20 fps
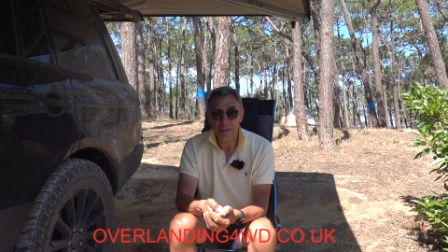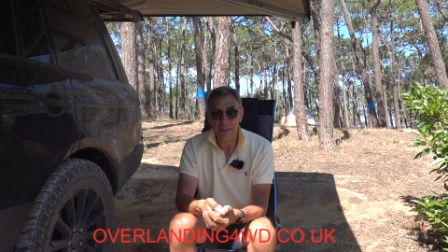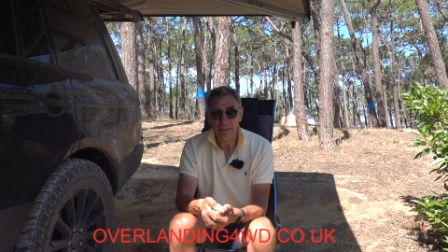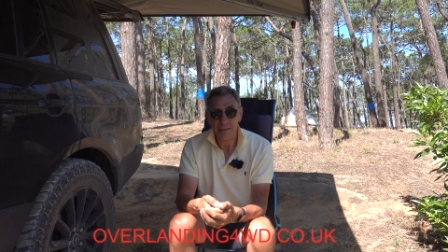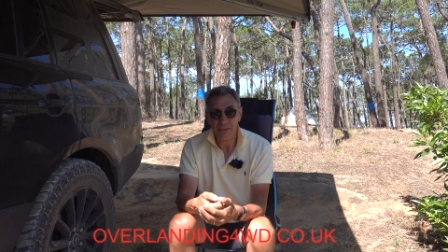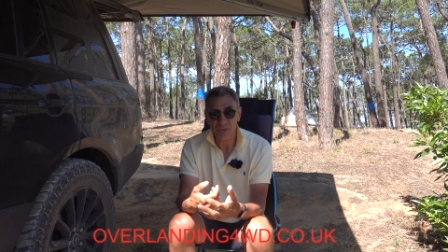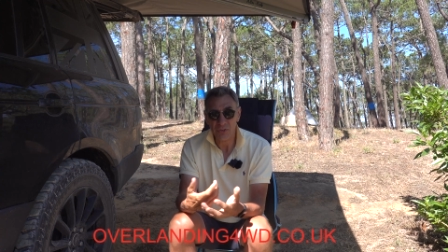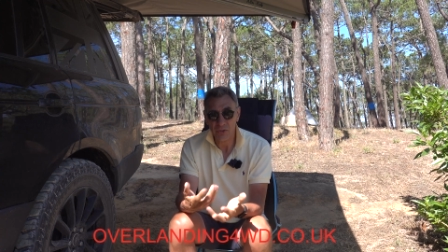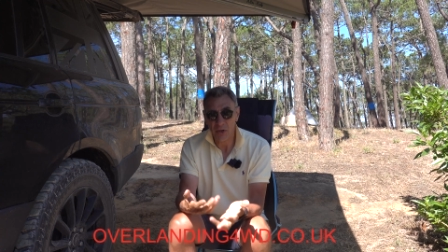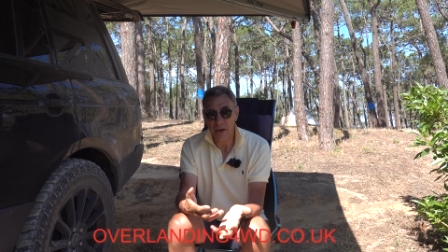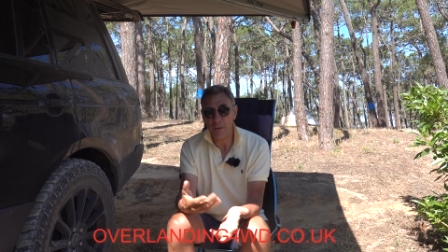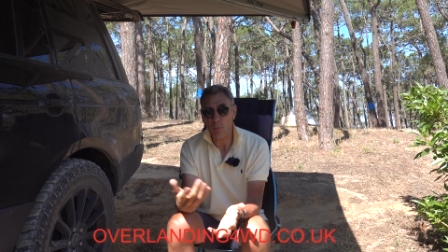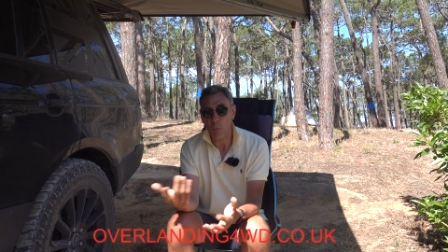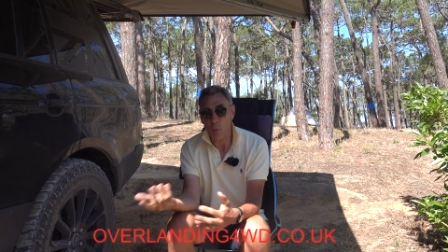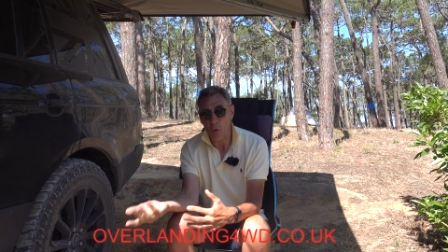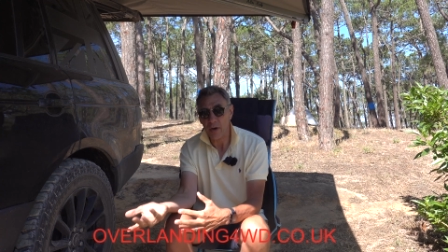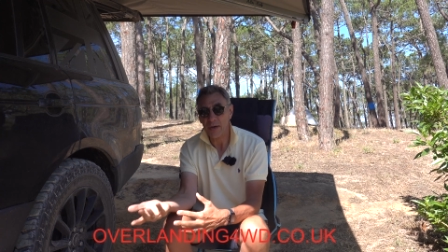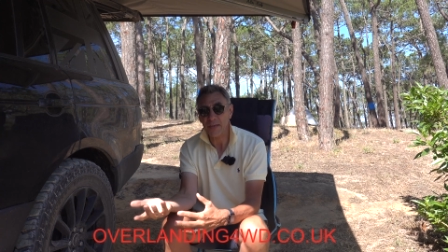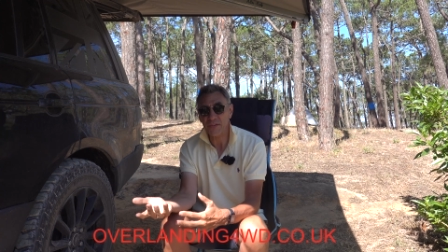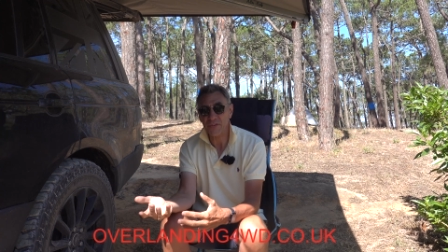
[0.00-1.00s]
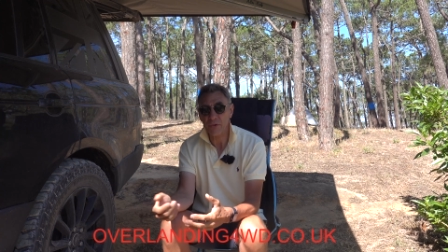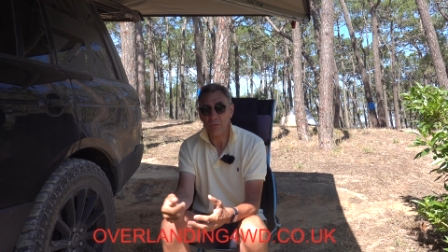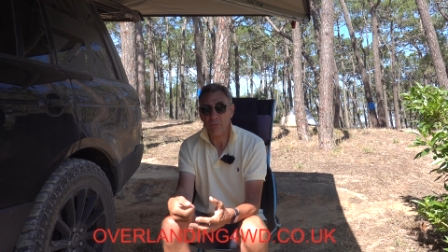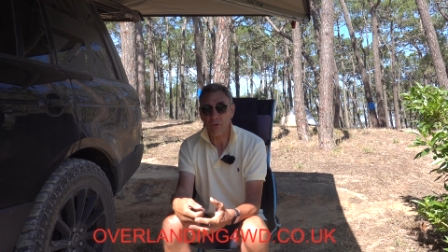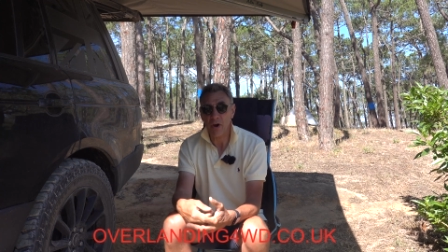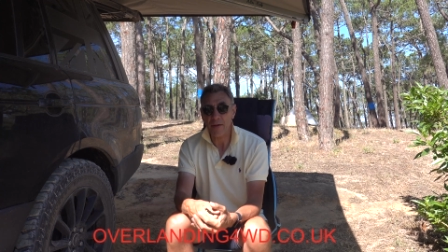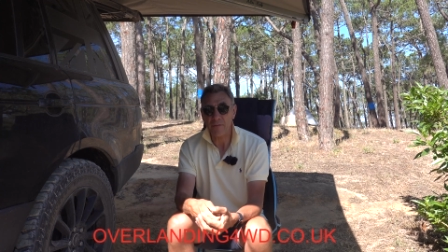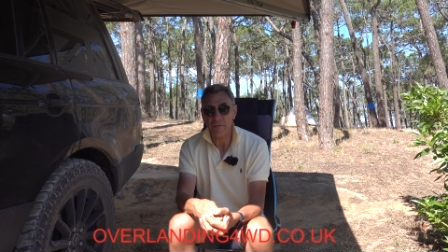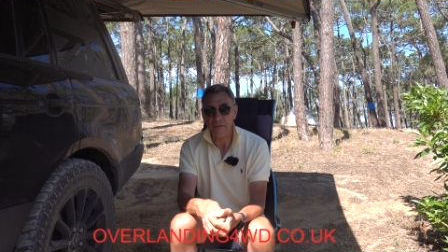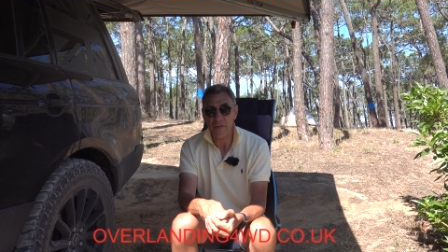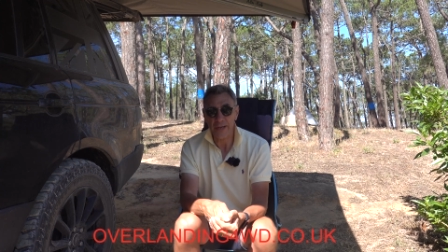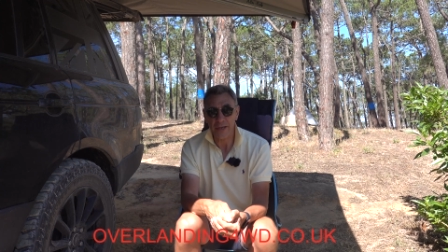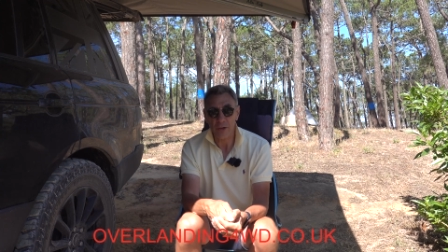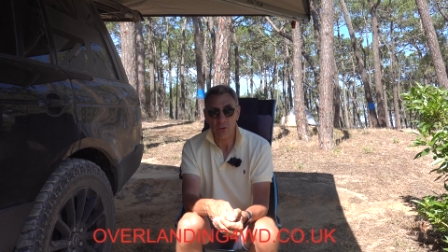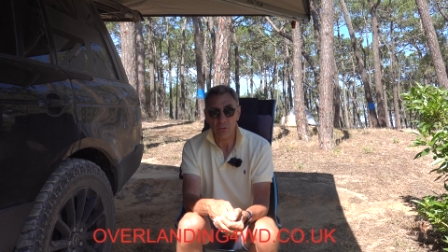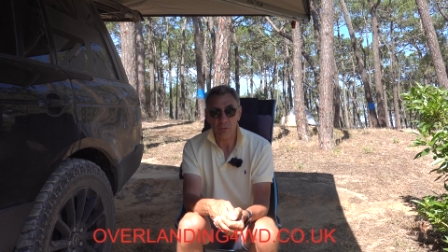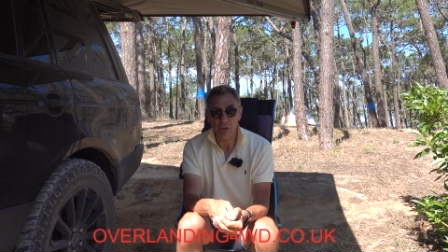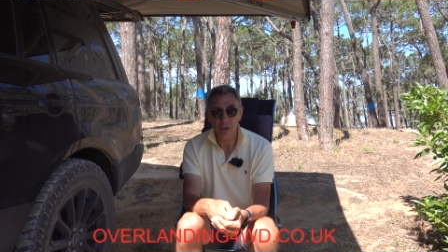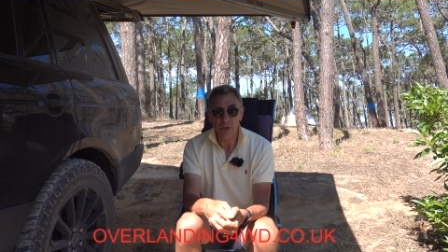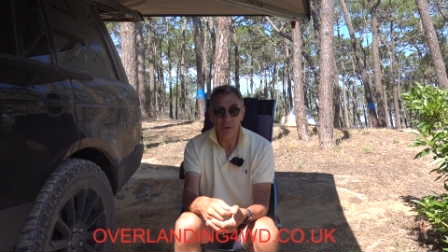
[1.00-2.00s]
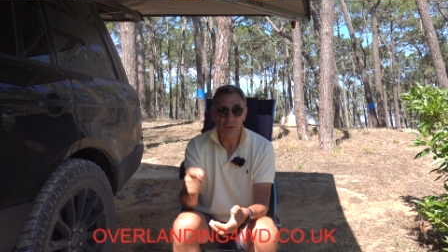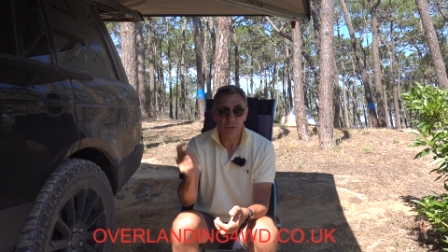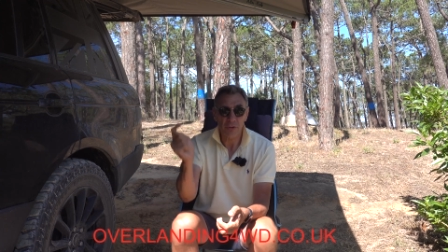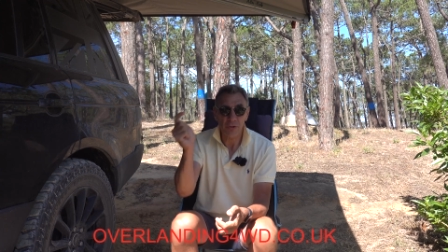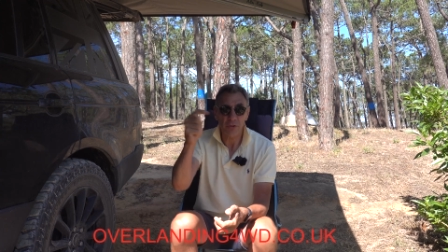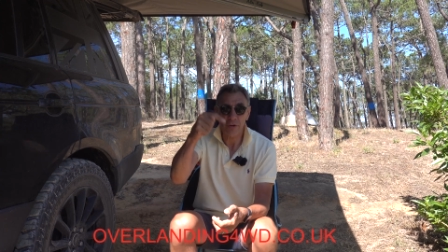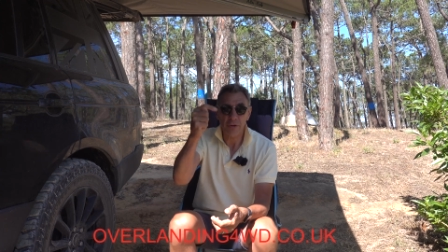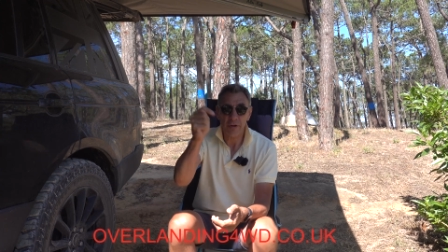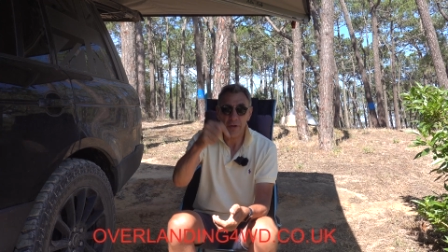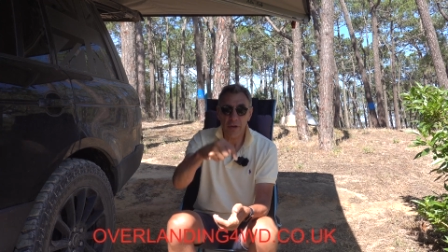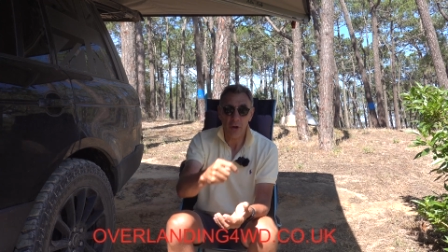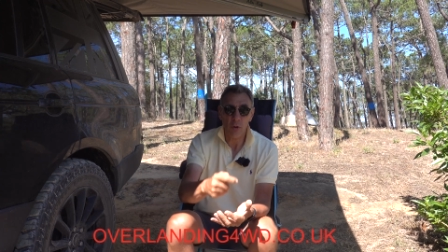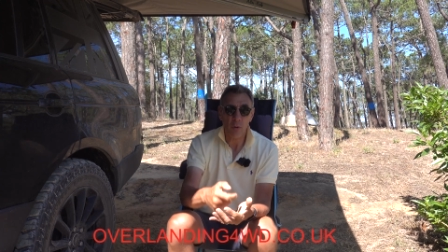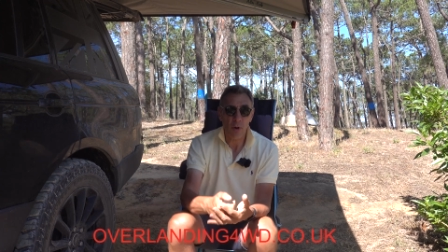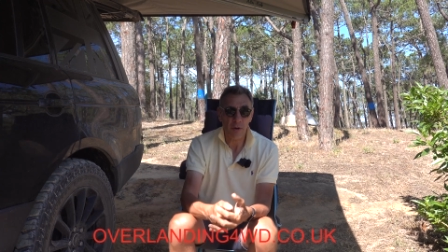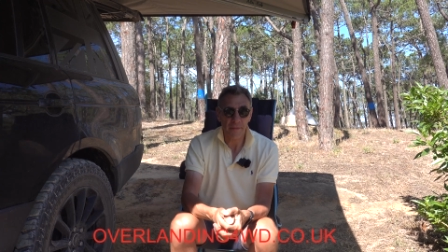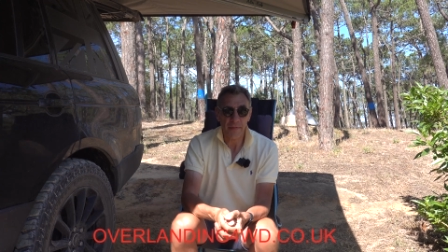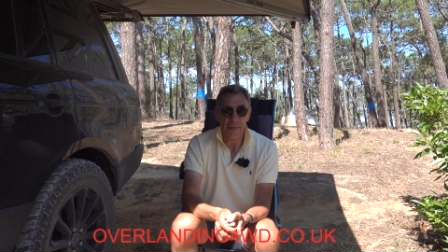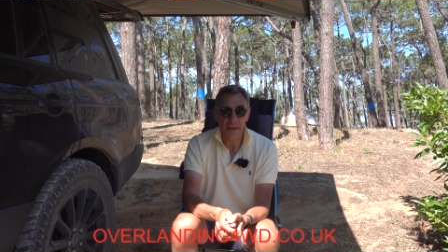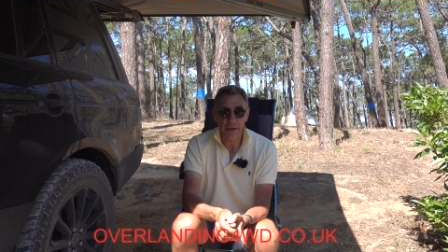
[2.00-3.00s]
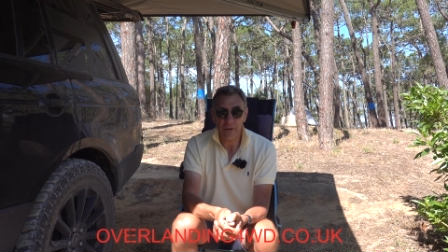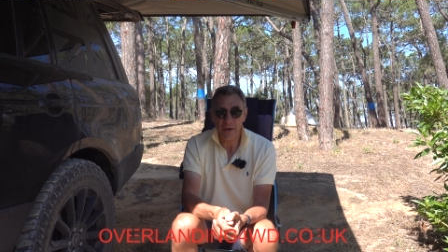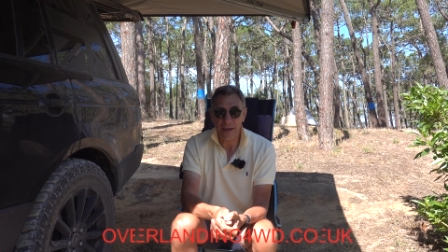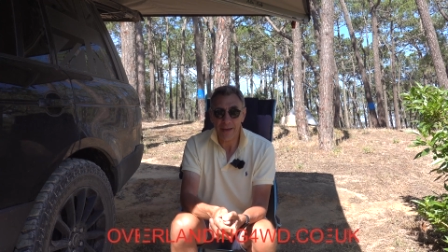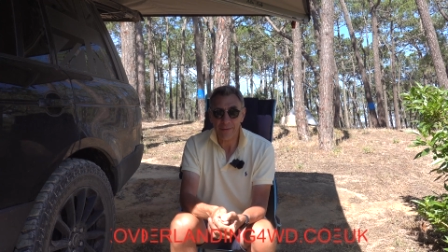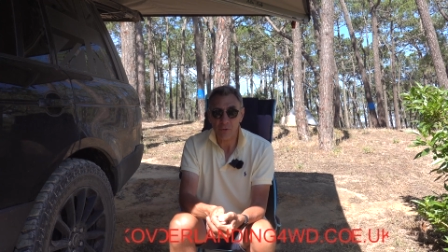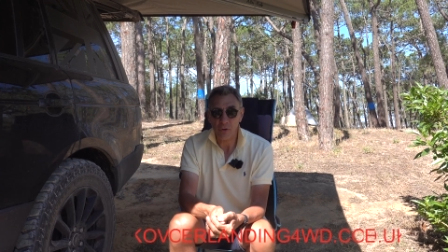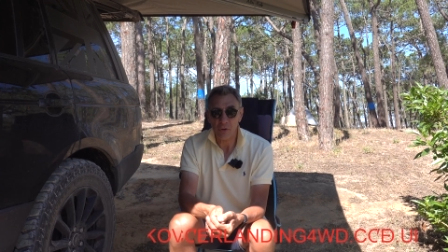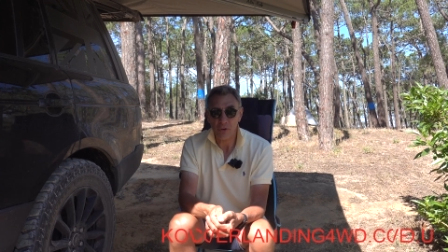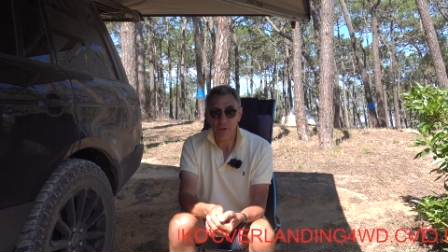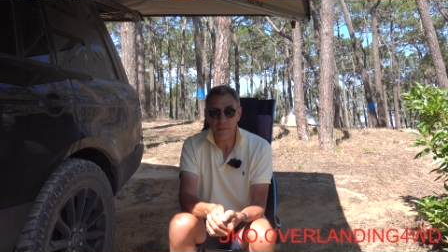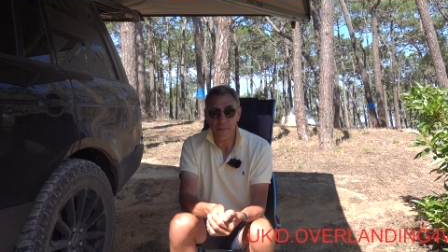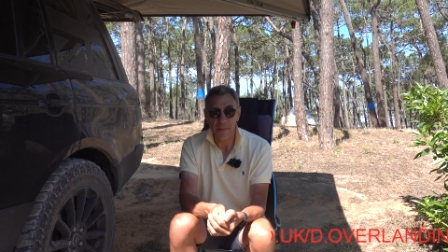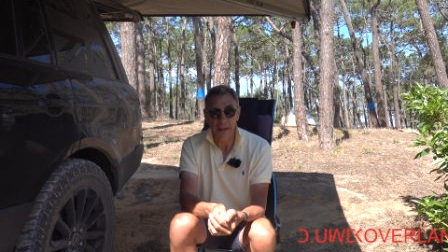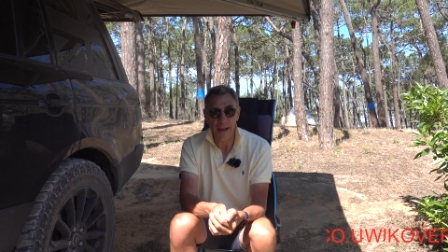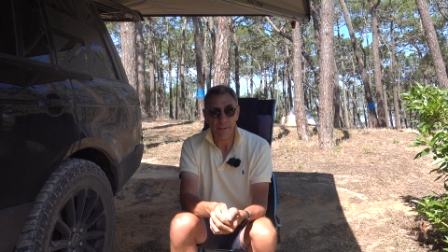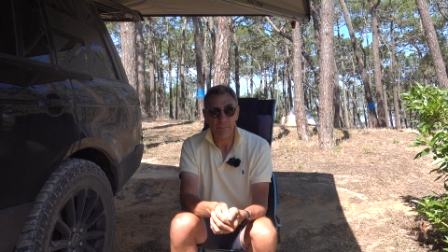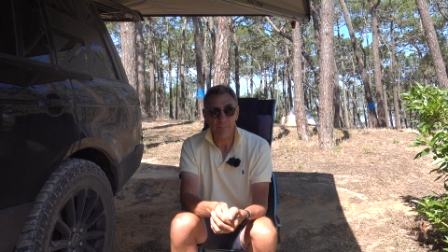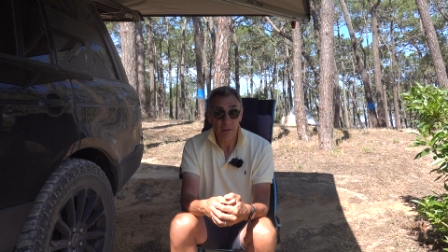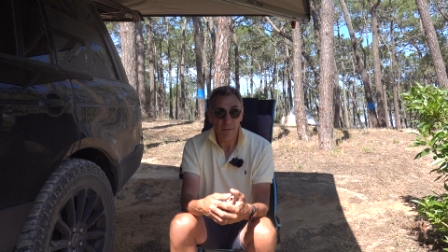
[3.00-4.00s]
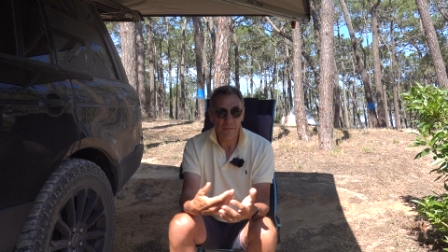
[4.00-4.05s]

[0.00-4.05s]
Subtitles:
decide what is the right vehicle, you can go over there and have a look at that.